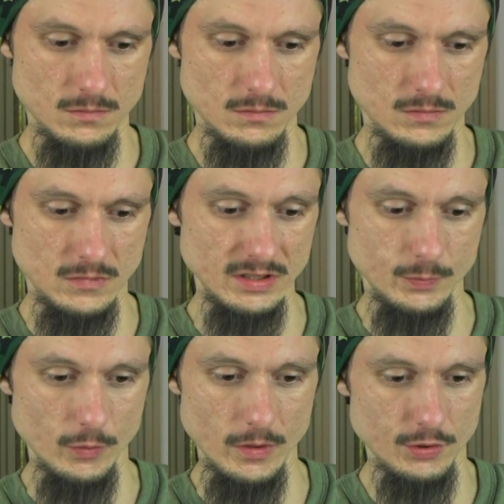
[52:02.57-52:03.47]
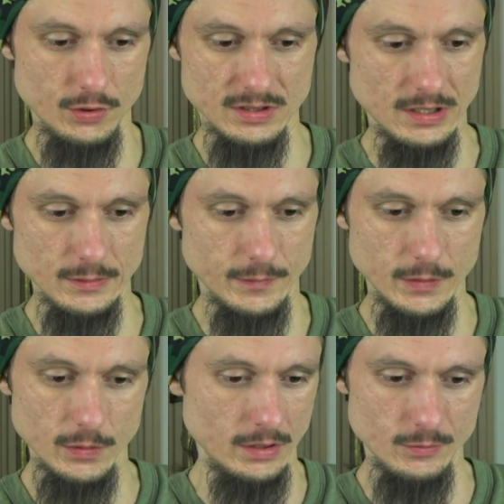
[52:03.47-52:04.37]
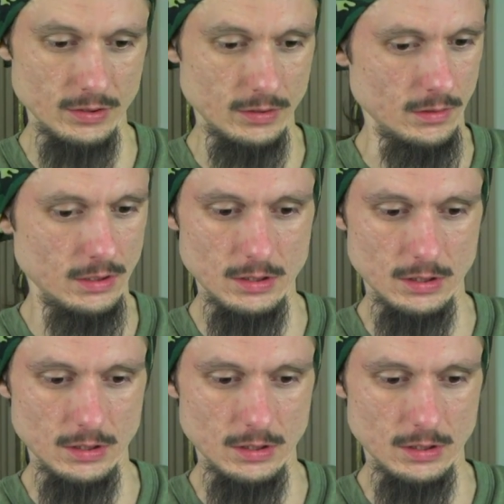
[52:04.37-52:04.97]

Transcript: the inspiration just doesn't flow and I'm just, okay, I